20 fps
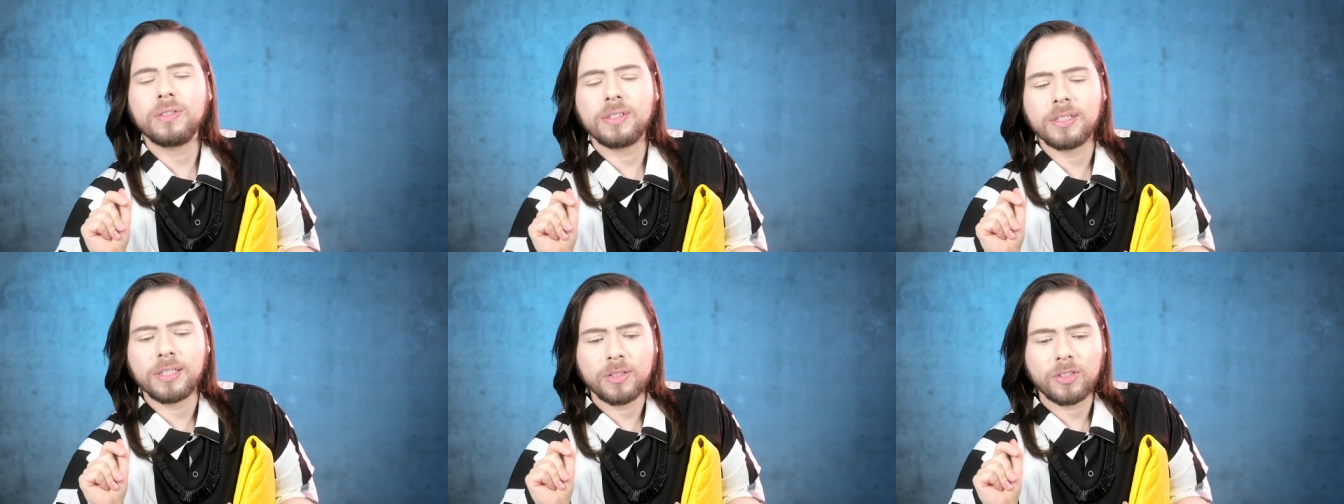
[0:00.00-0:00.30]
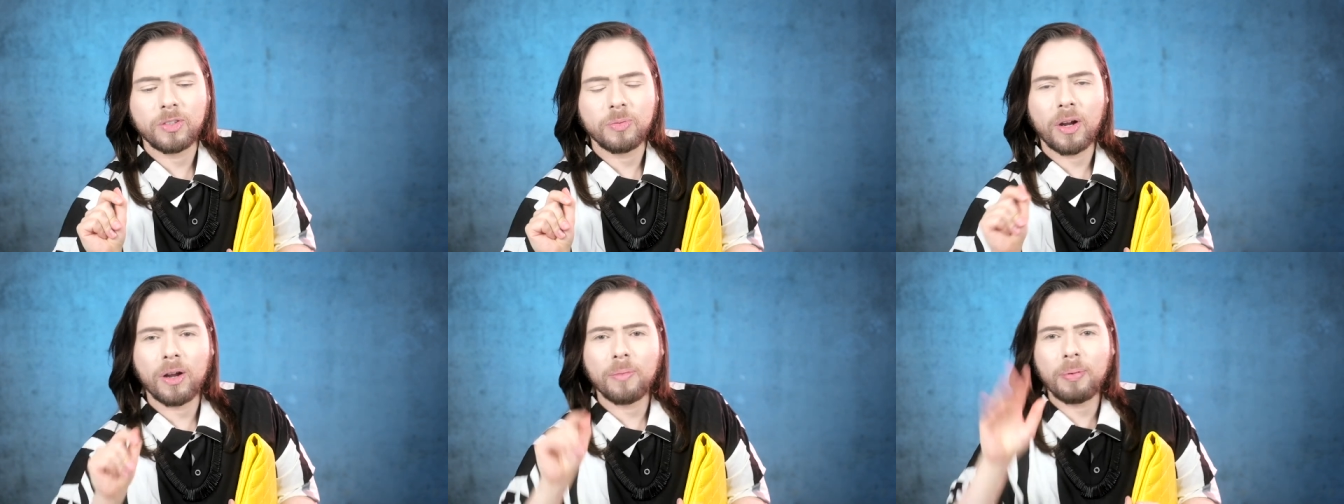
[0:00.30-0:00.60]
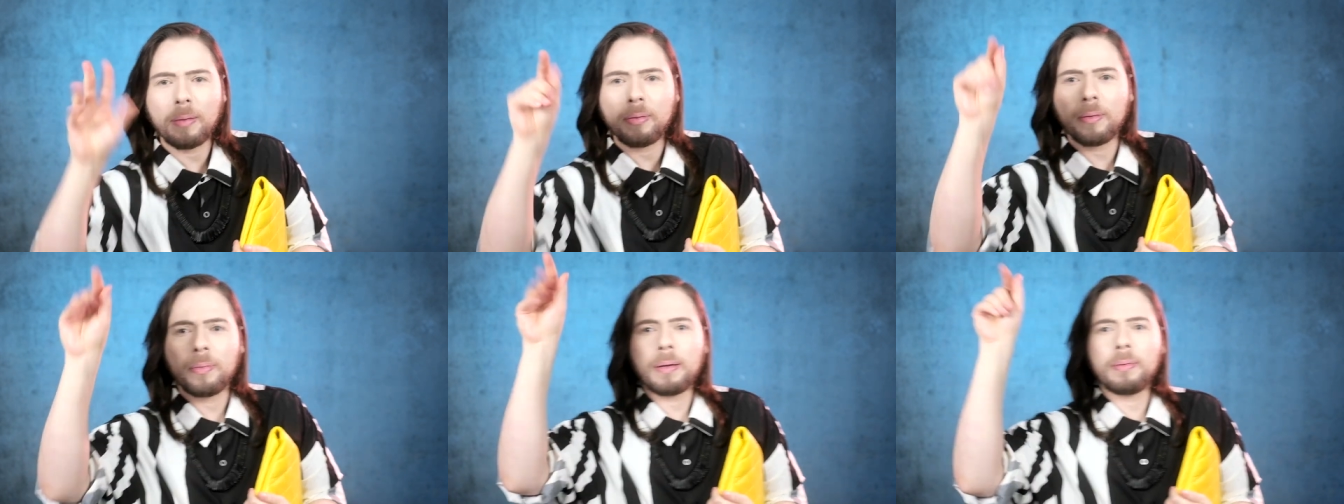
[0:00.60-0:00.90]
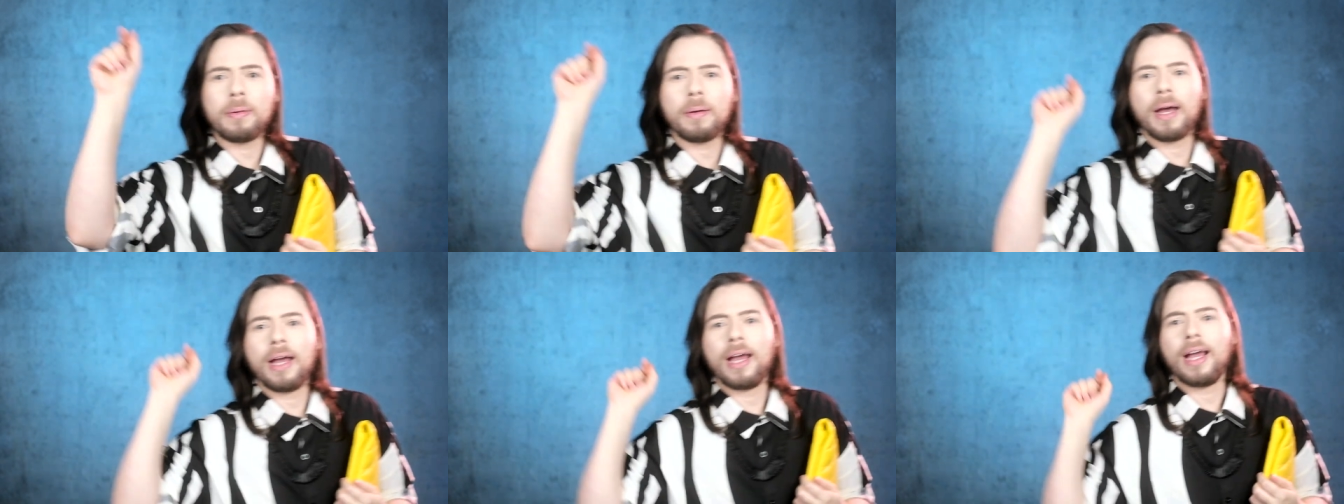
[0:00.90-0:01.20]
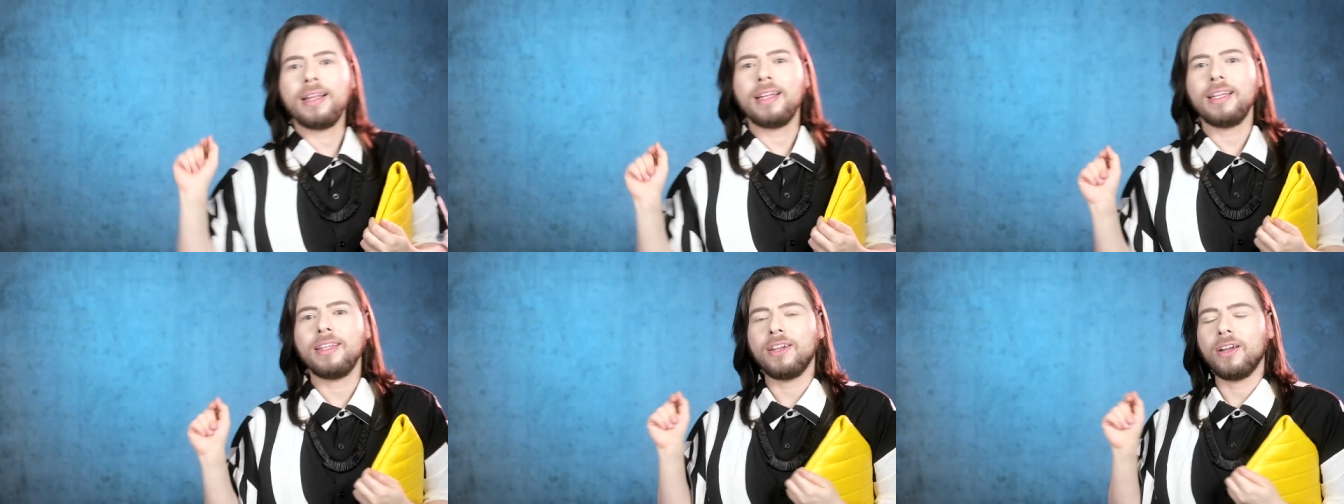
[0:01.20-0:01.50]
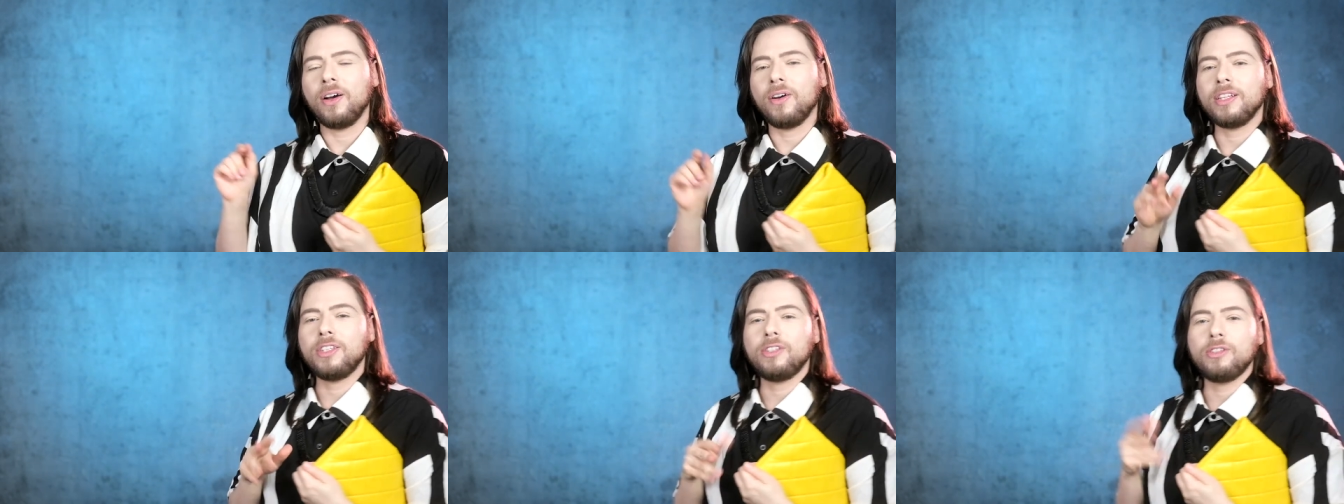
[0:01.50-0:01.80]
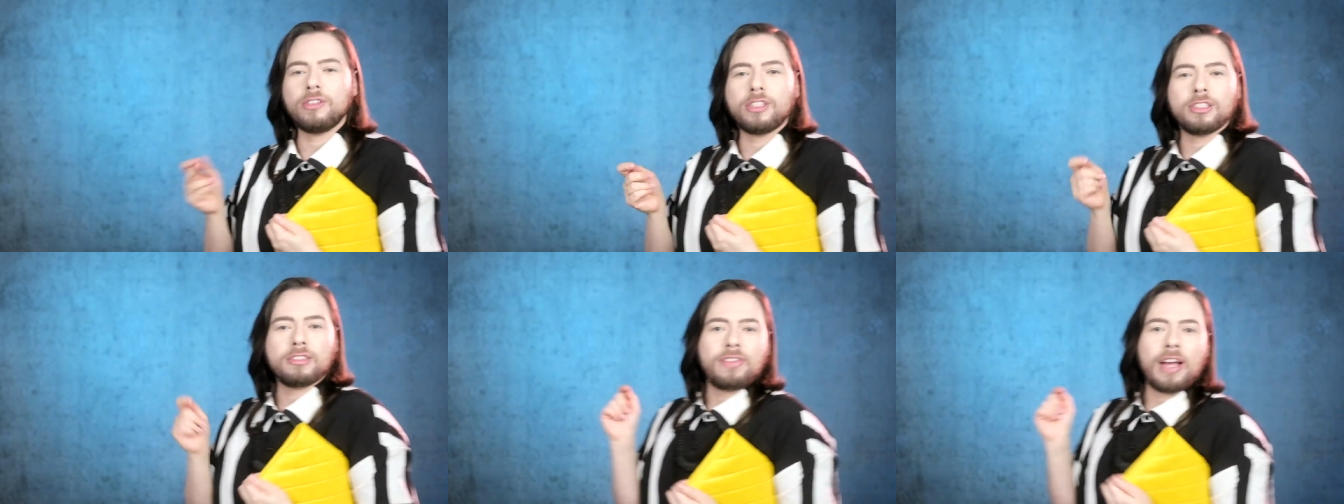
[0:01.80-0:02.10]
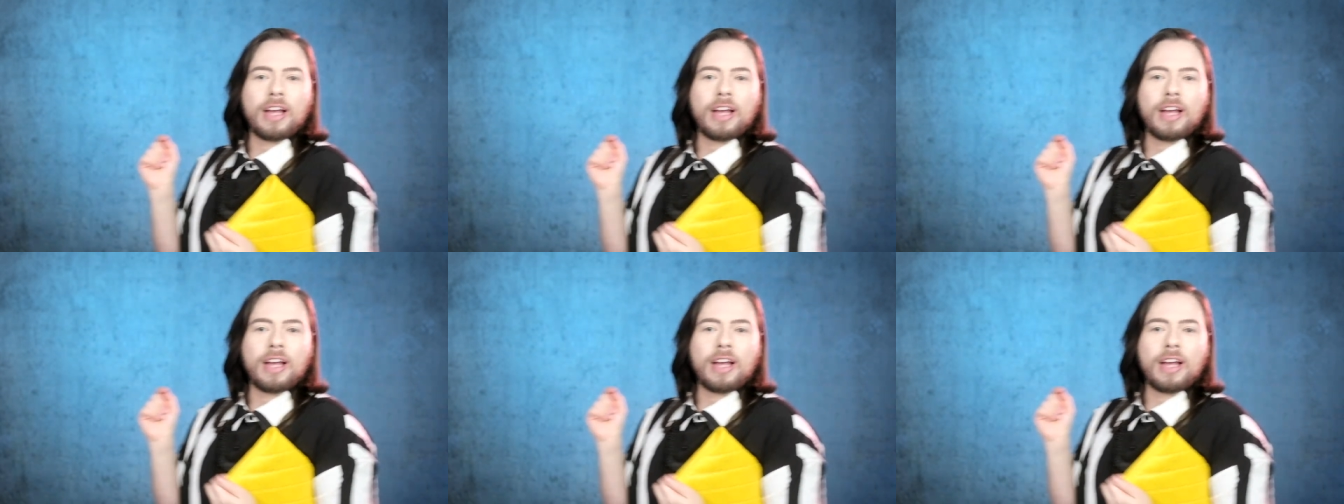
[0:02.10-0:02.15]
see you tomorrow, bye, bye, bye, bye, and then, you know, you just